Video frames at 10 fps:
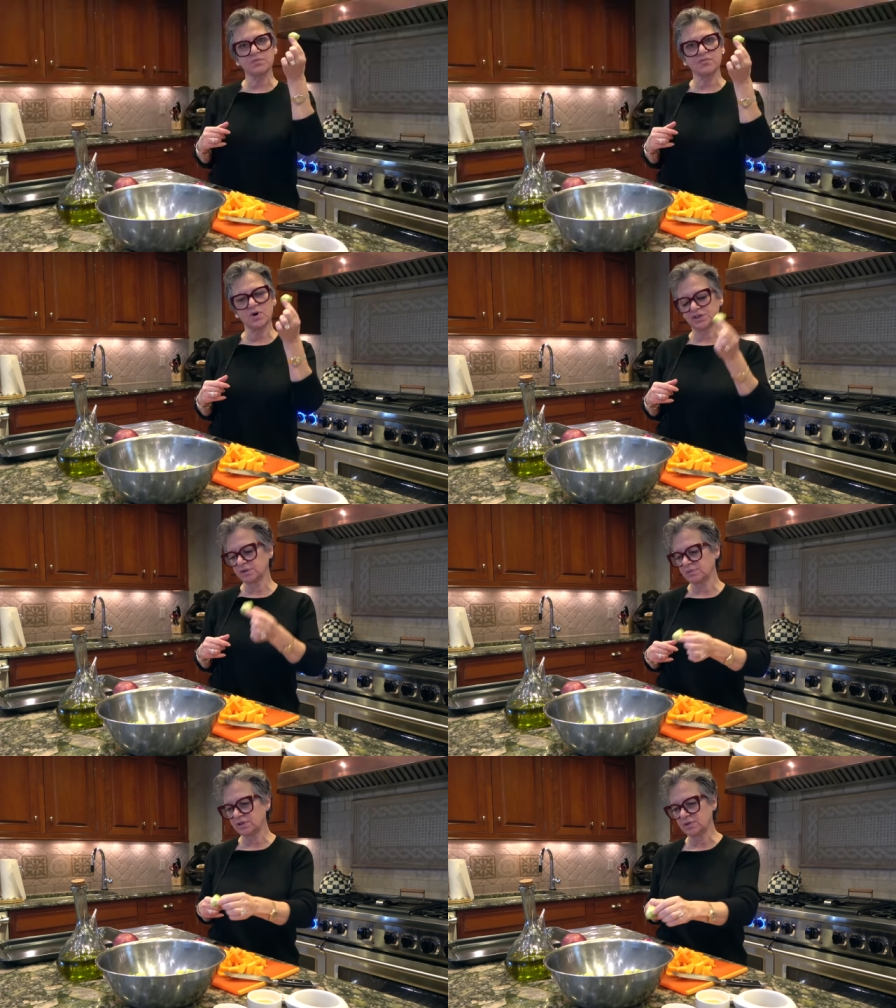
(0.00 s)
of
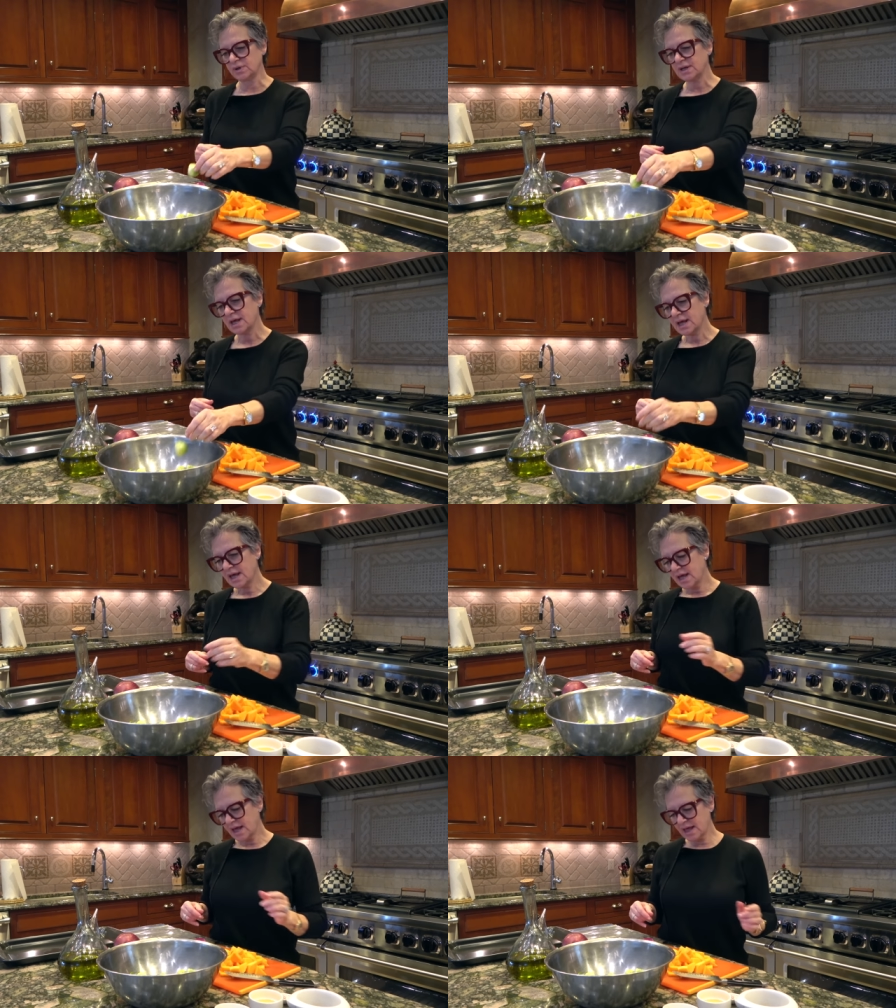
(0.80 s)
watching me do it.
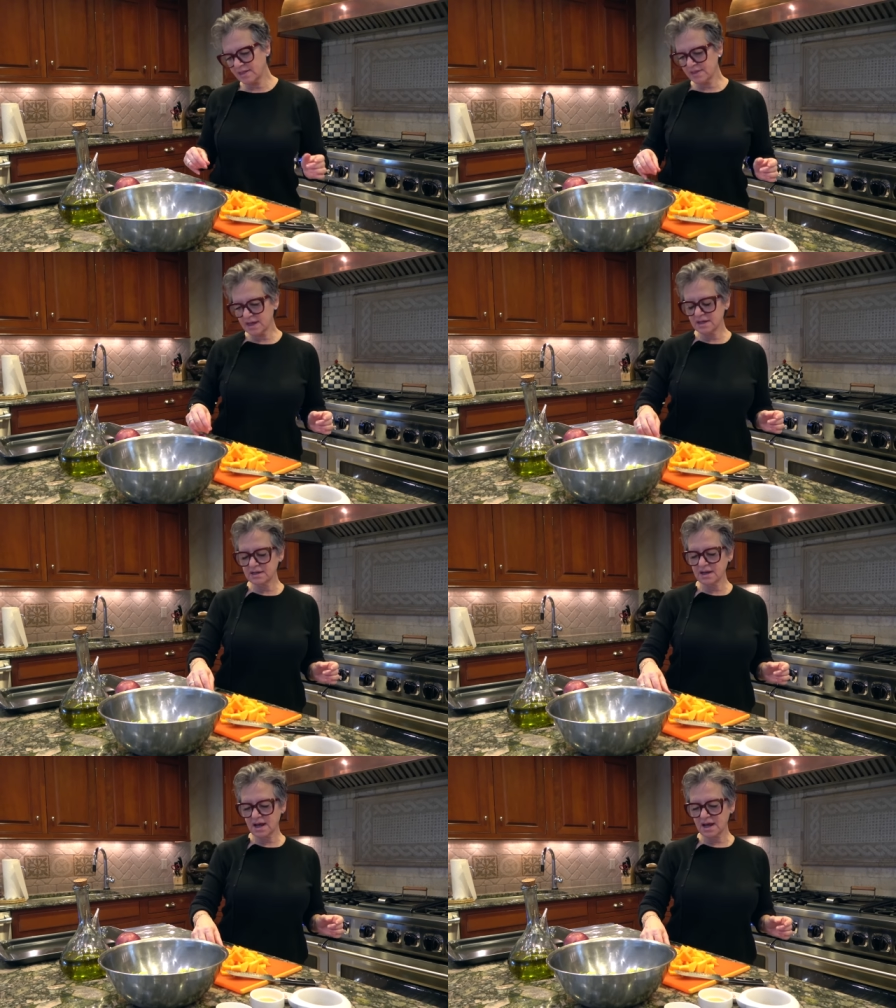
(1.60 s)
And
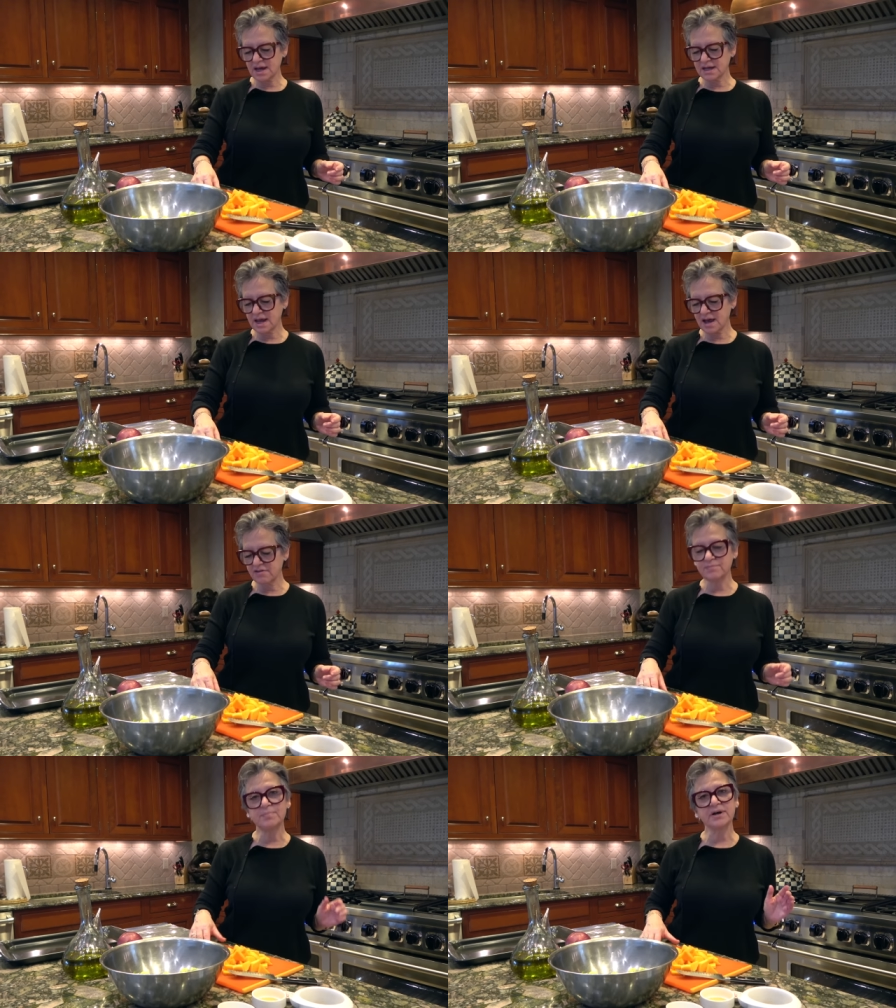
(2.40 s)
then I
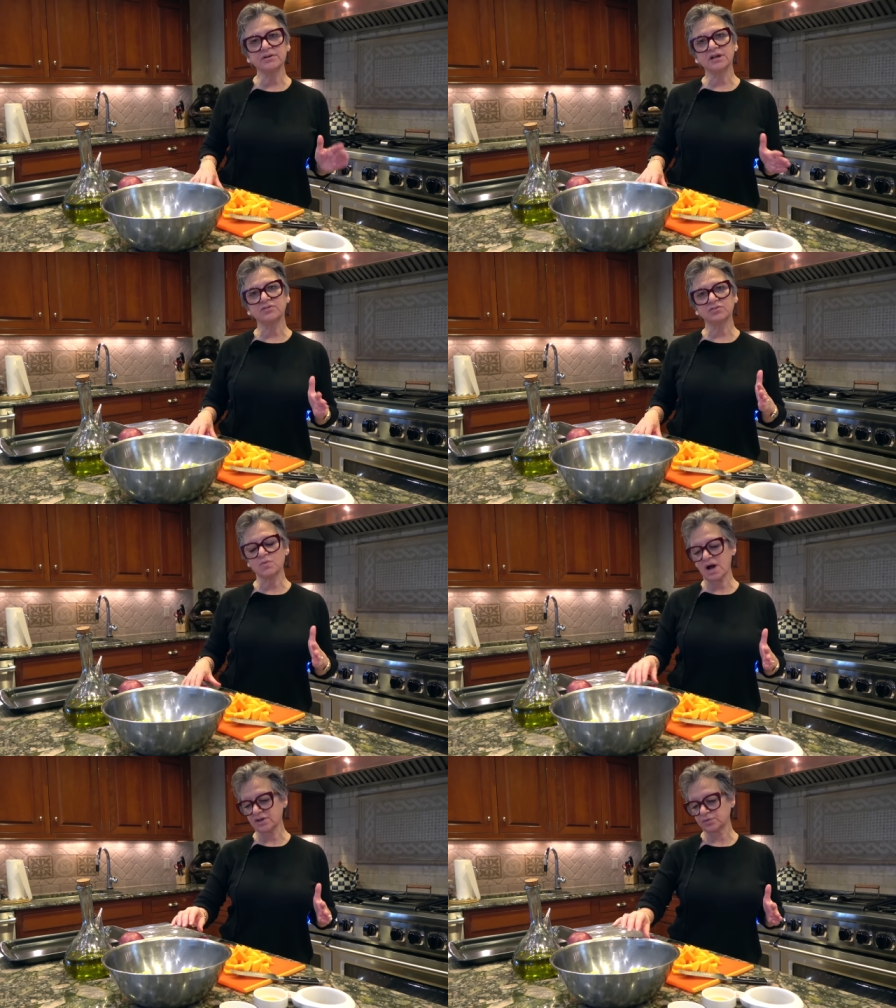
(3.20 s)
have butternut
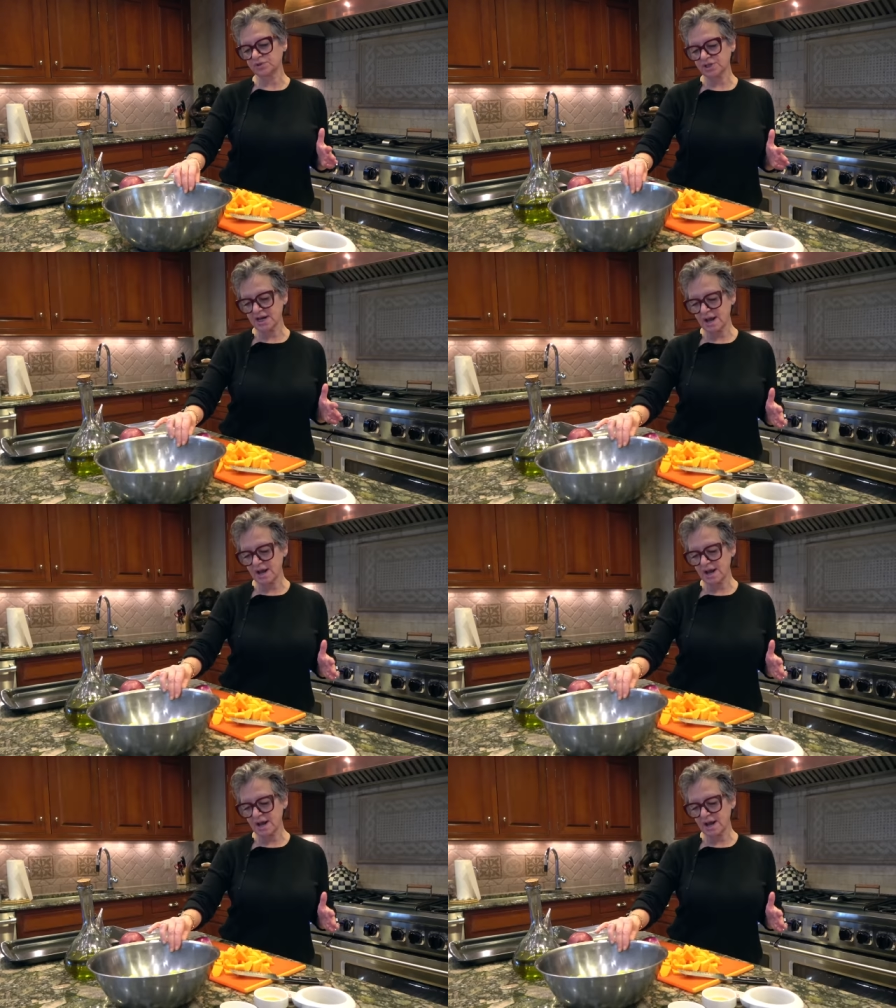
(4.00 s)
squash, which I